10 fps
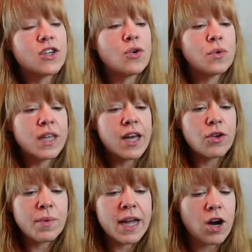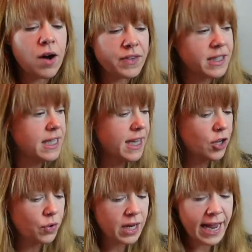So the other way, obviously,
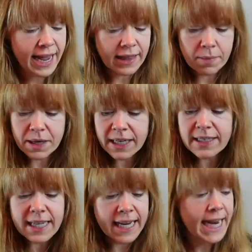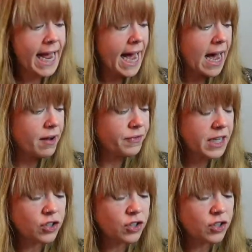that you can hang them is in half.